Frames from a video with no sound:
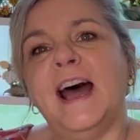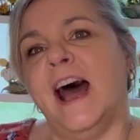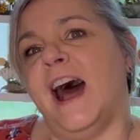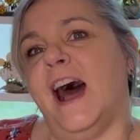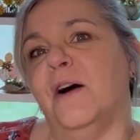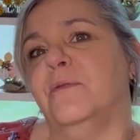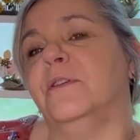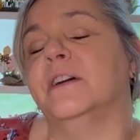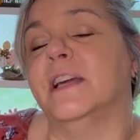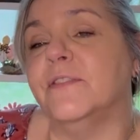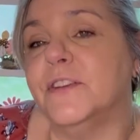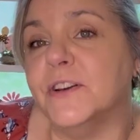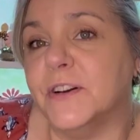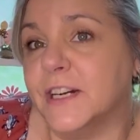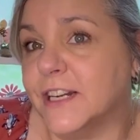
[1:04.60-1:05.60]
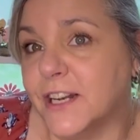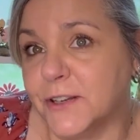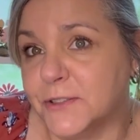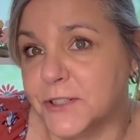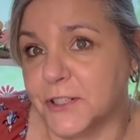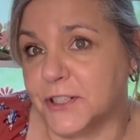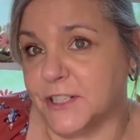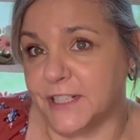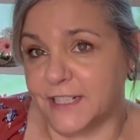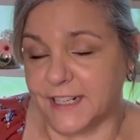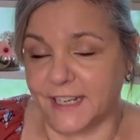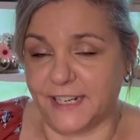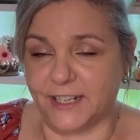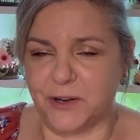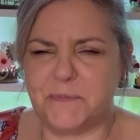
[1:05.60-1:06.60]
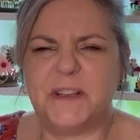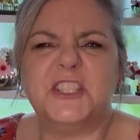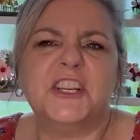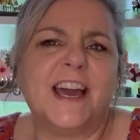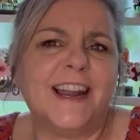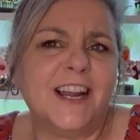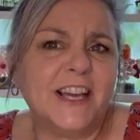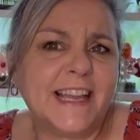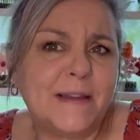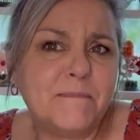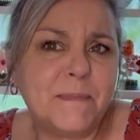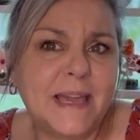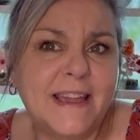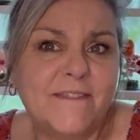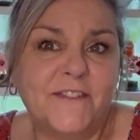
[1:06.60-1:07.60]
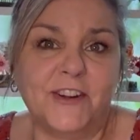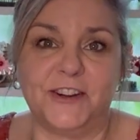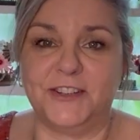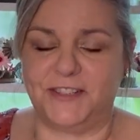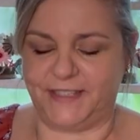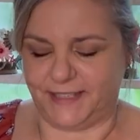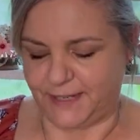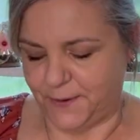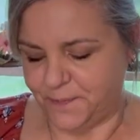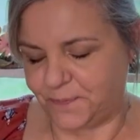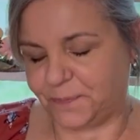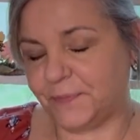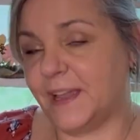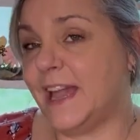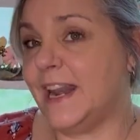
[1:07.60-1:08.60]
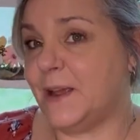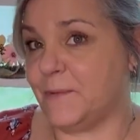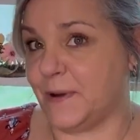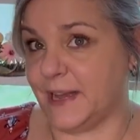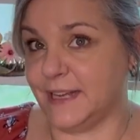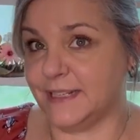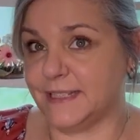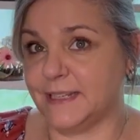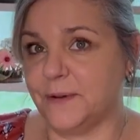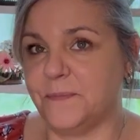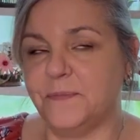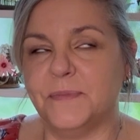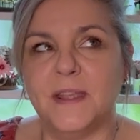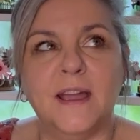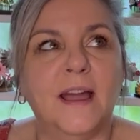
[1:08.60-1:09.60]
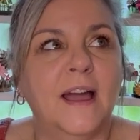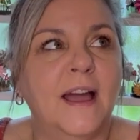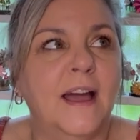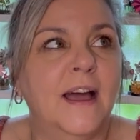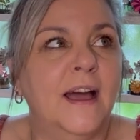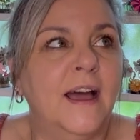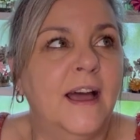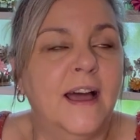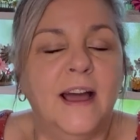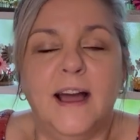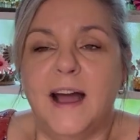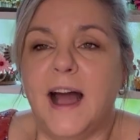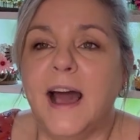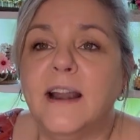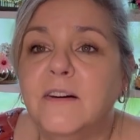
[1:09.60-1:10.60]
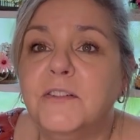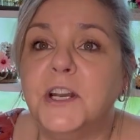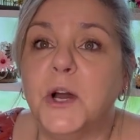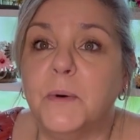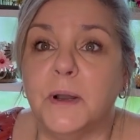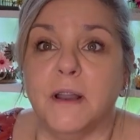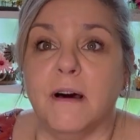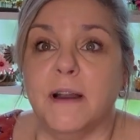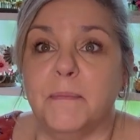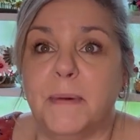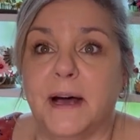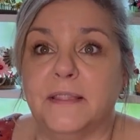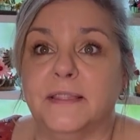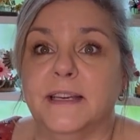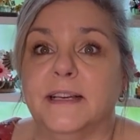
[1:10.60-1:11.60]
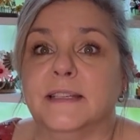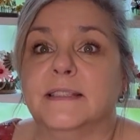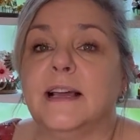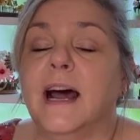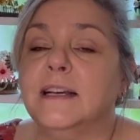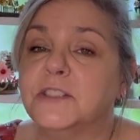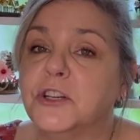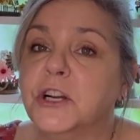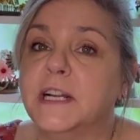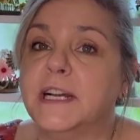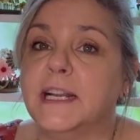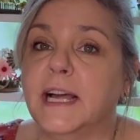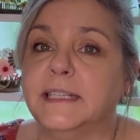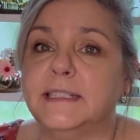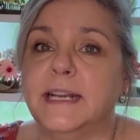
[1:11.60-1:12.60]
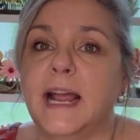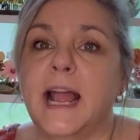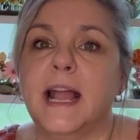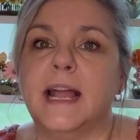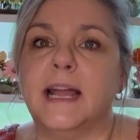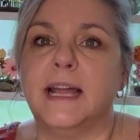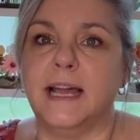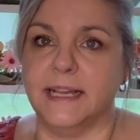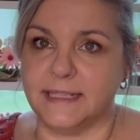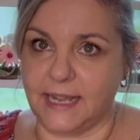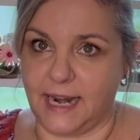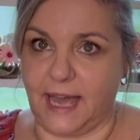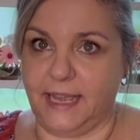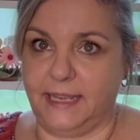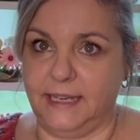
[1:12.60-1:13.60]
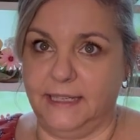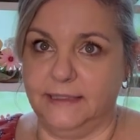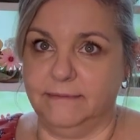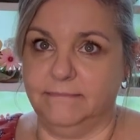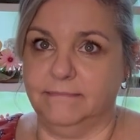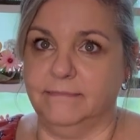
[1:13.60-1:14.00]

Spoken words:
I will give you a closer look later, but you got to look at me first. Anyways, I don't know a lot about this. I started collecting it because I like it.